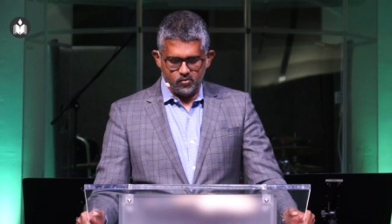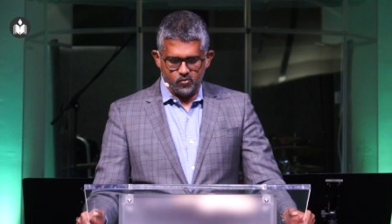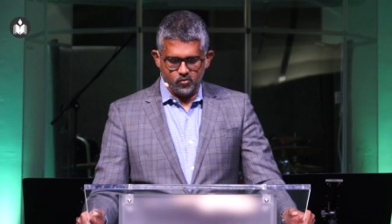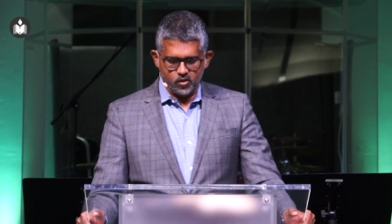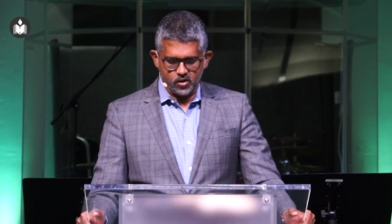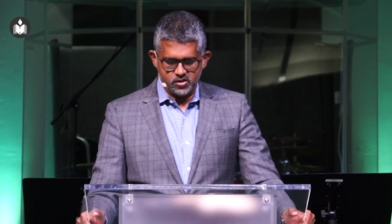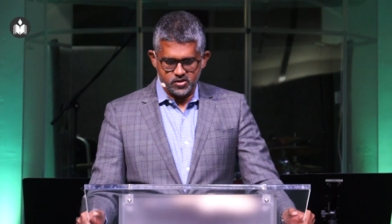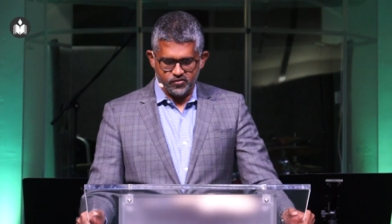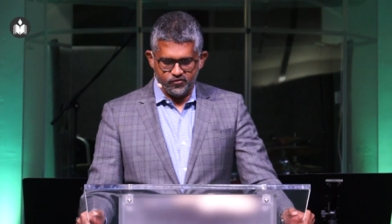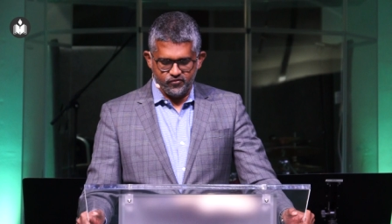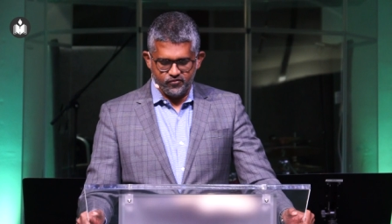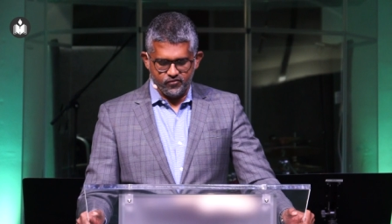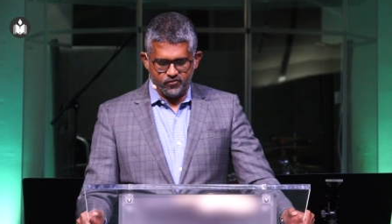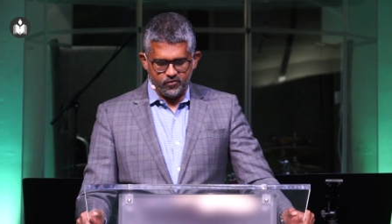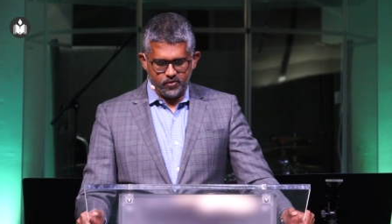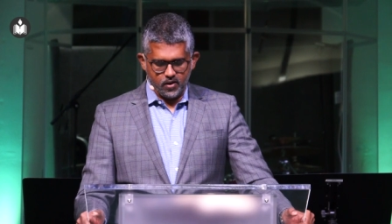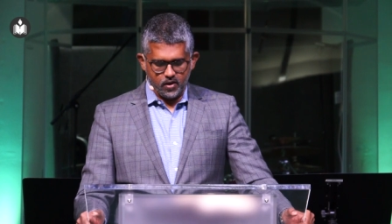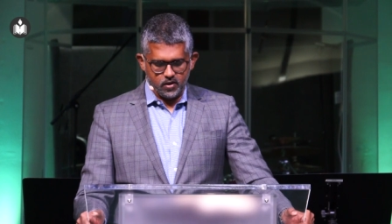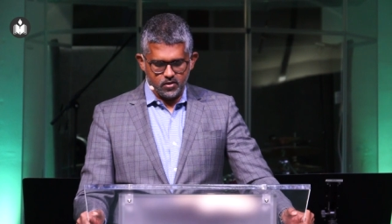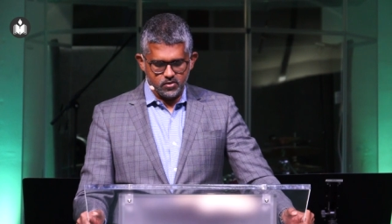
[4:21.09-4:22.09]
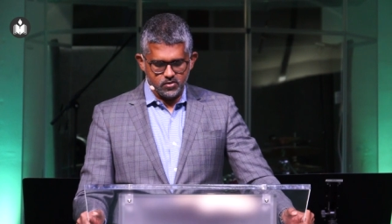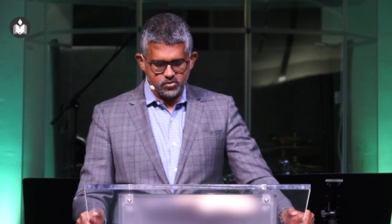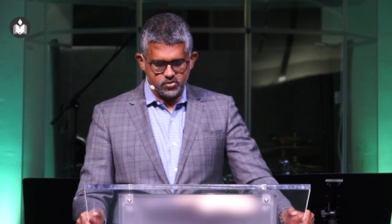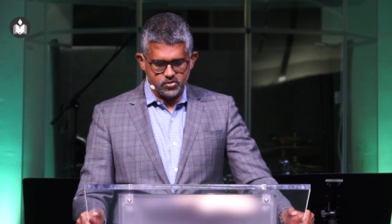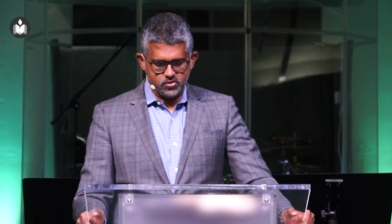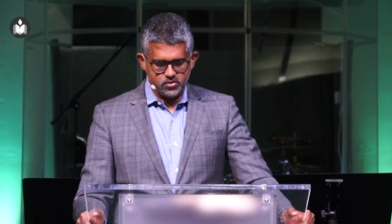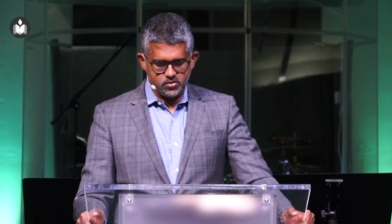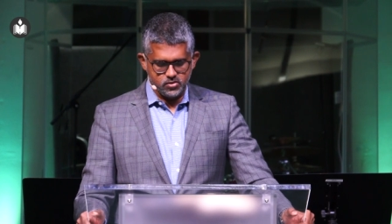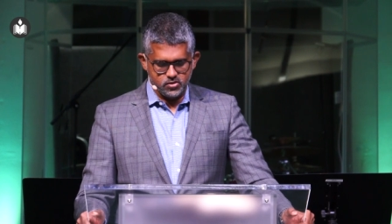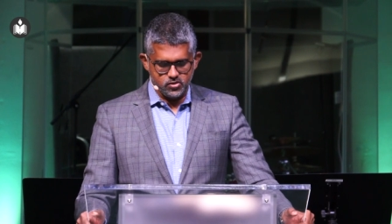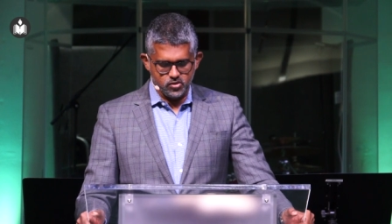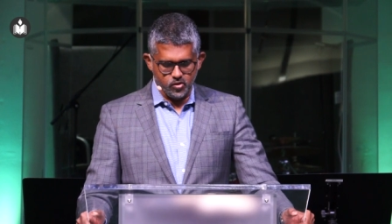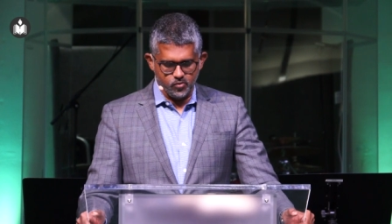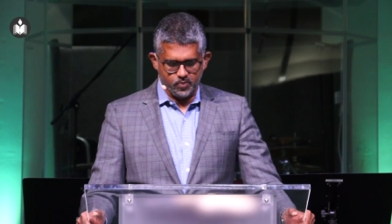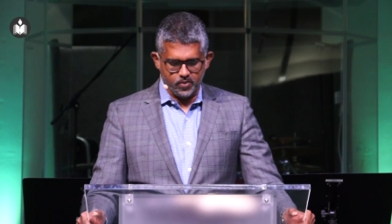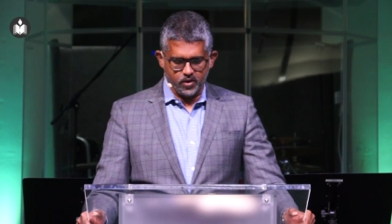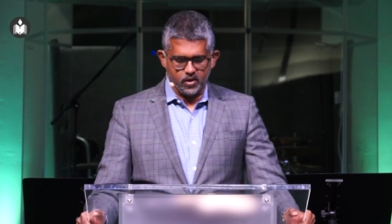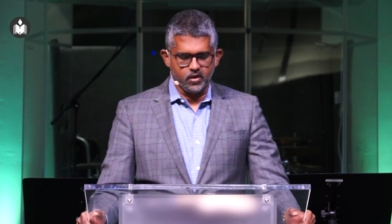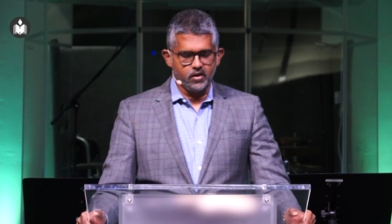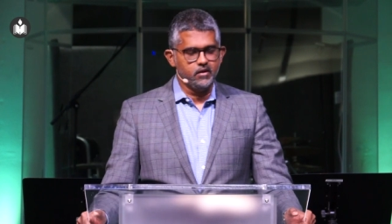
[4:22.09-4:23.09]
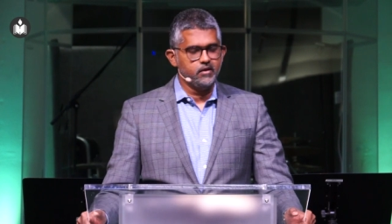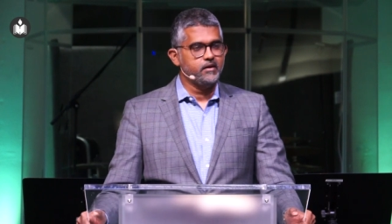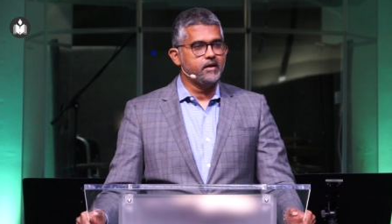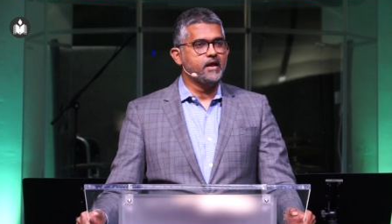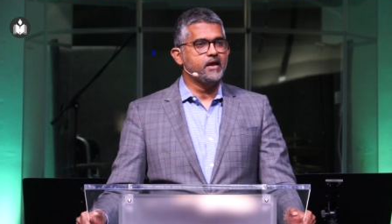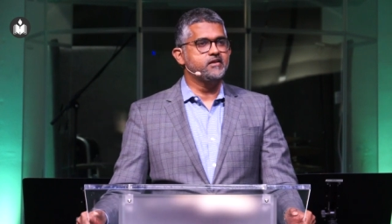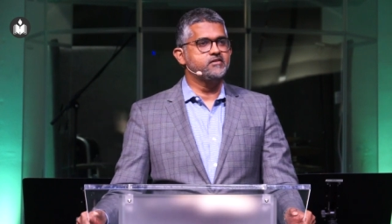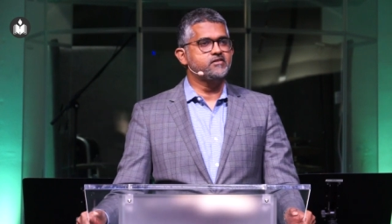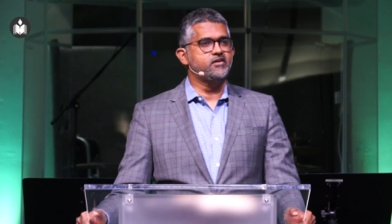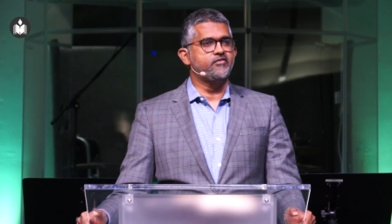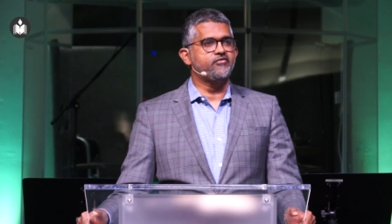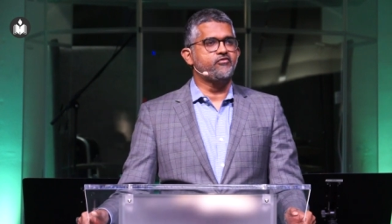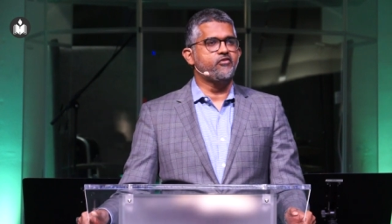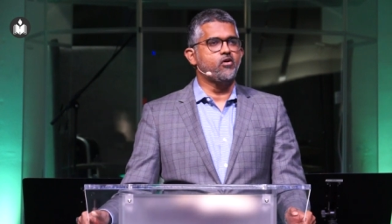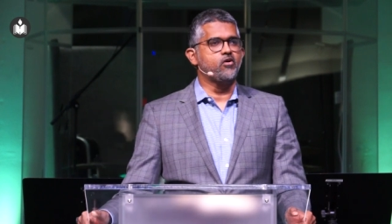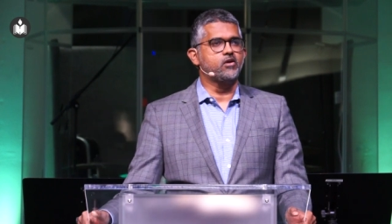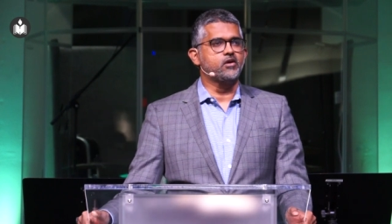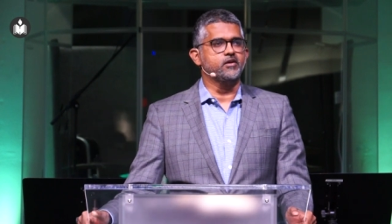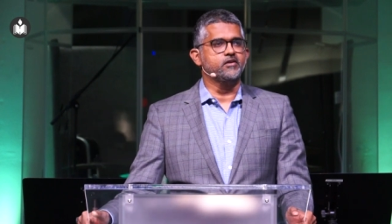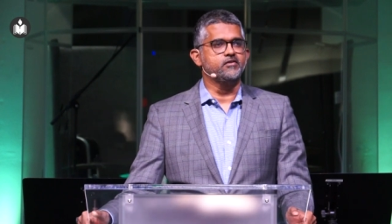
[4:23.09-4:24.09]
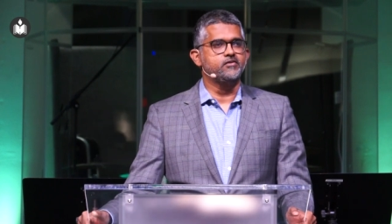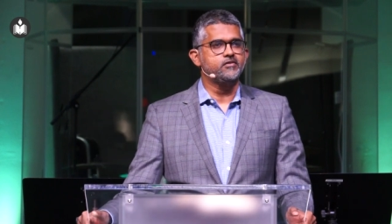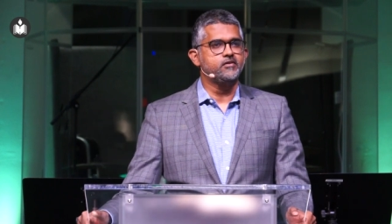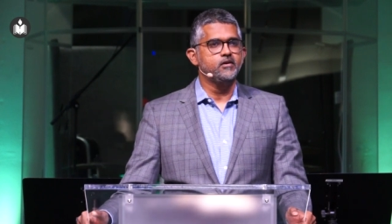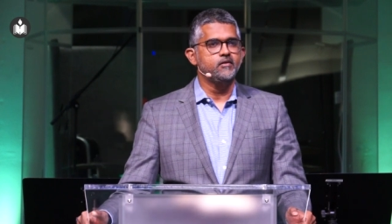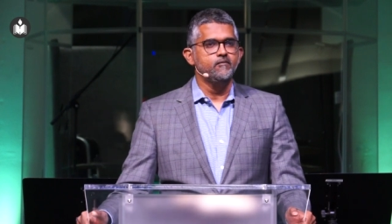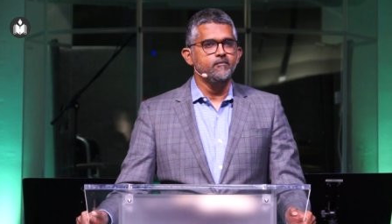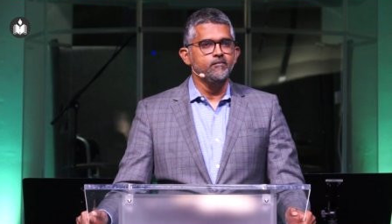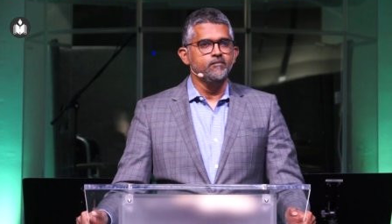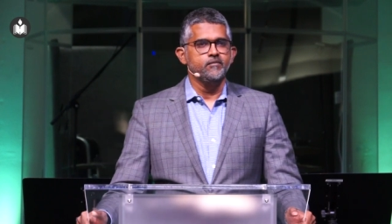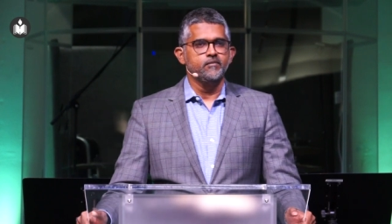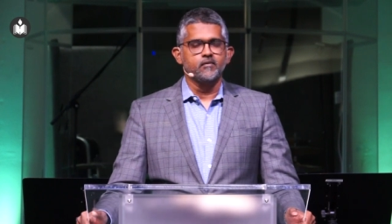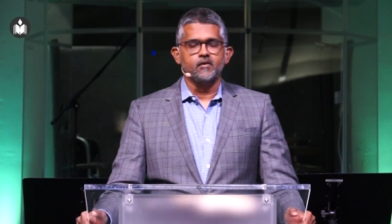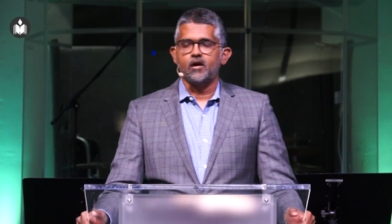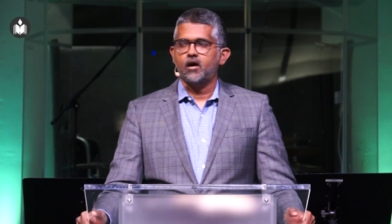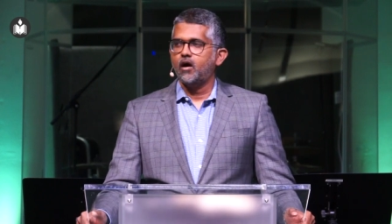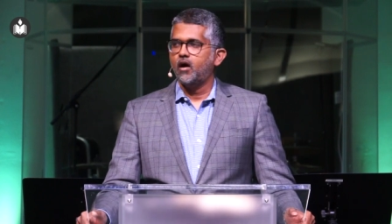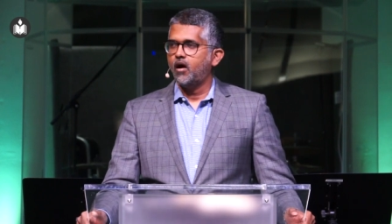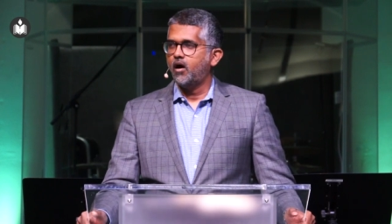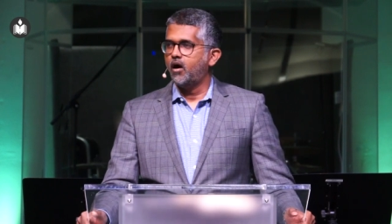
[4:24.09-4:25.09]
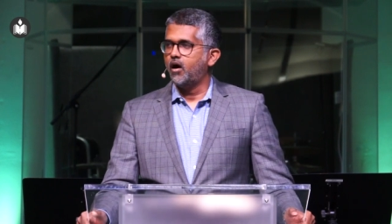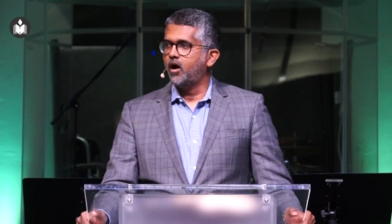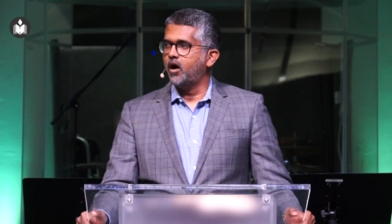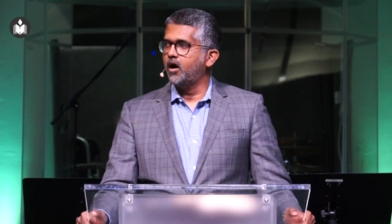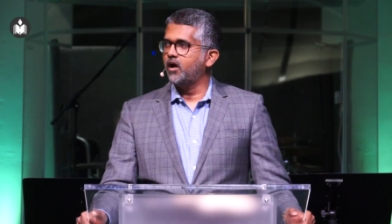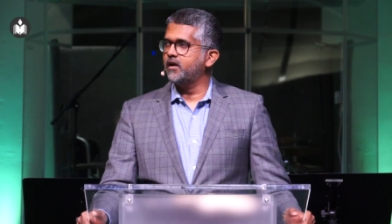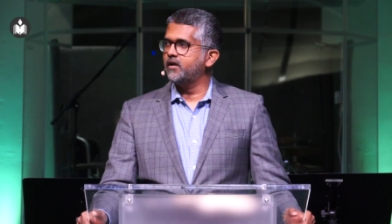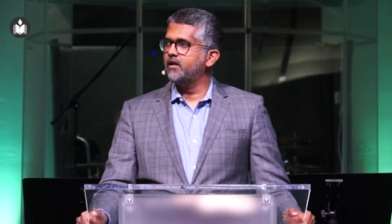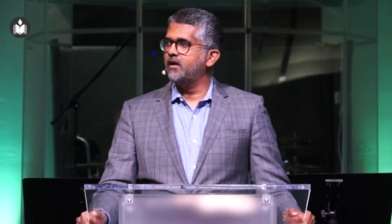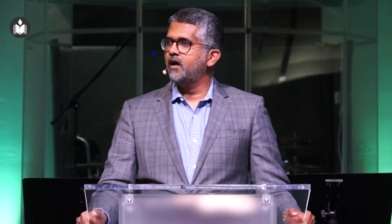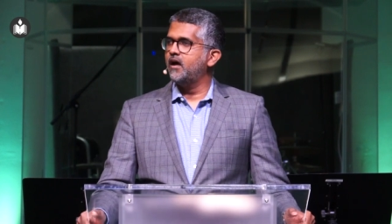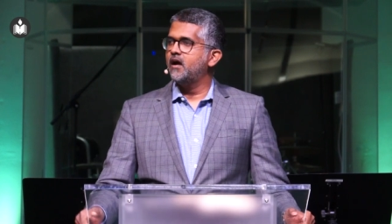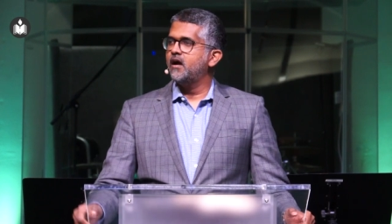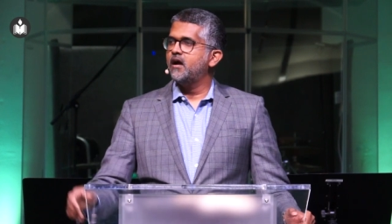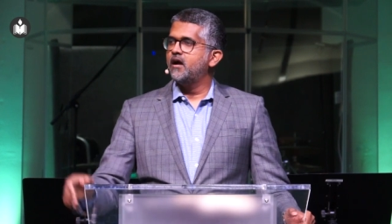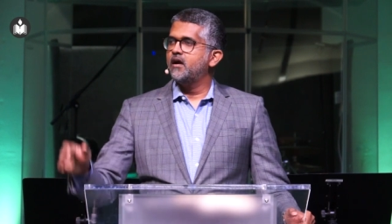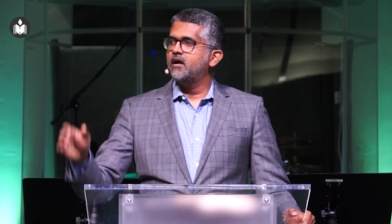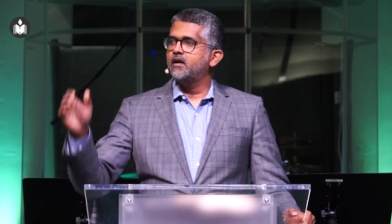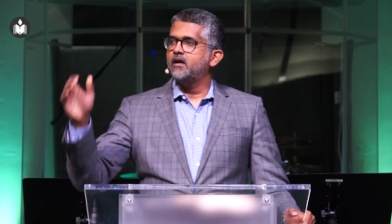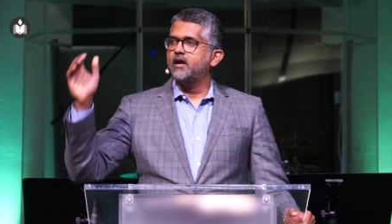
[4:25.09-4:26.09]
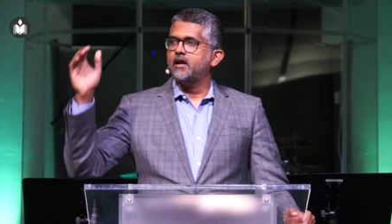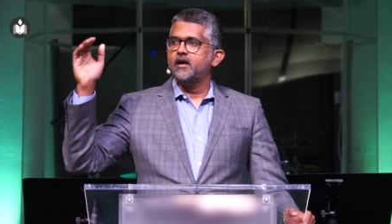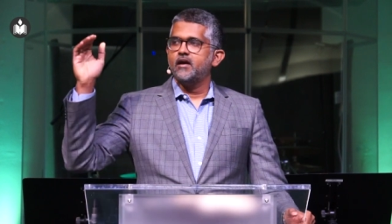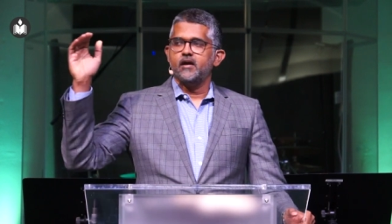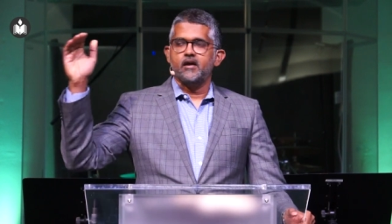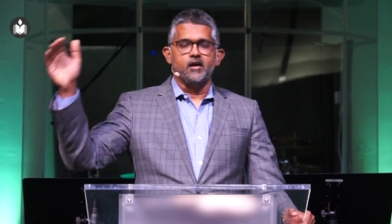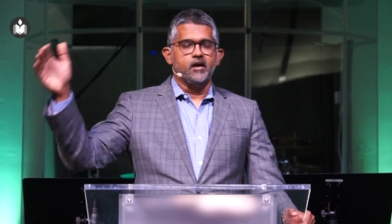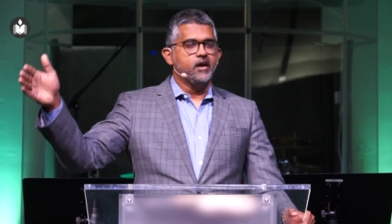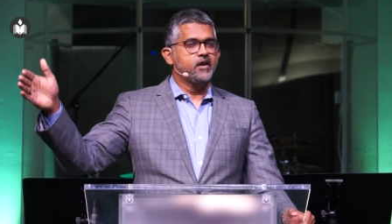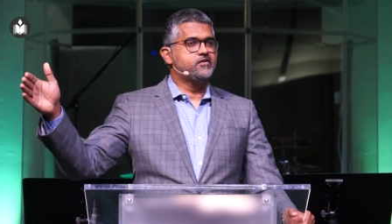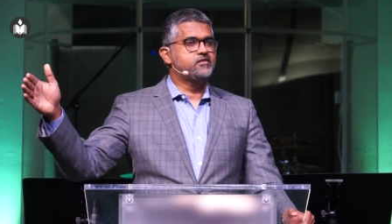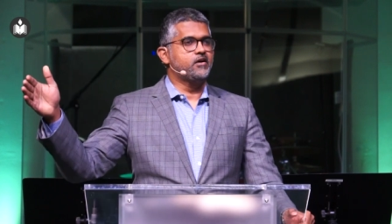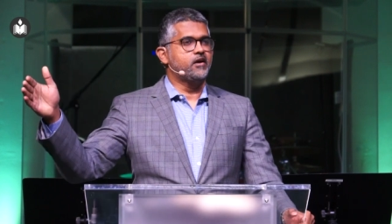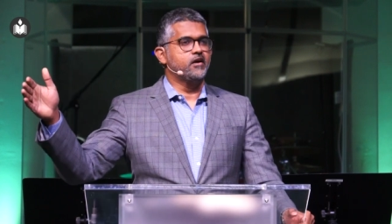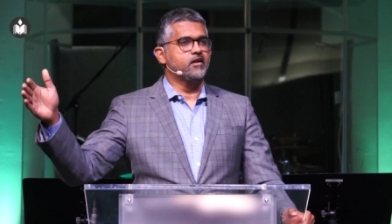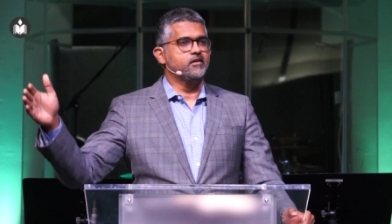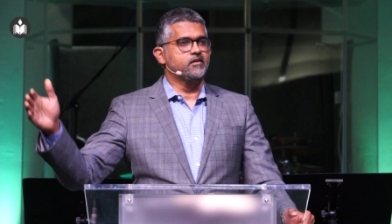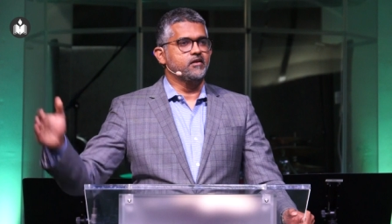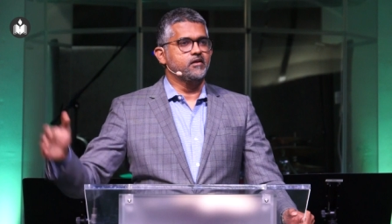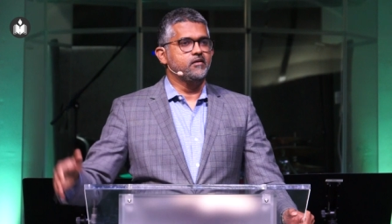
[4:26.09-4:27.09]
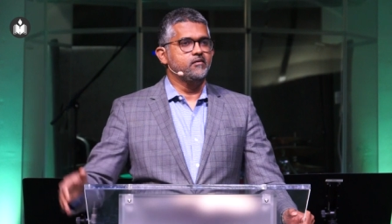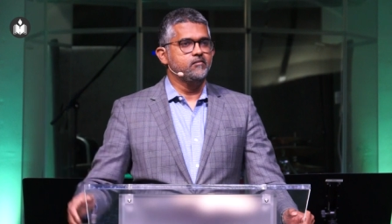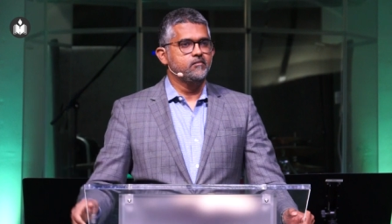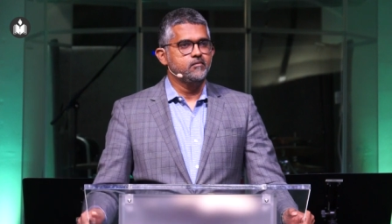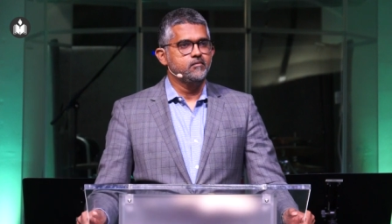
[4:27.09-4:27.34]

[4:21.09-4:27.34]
was f- super laser focused on eternity.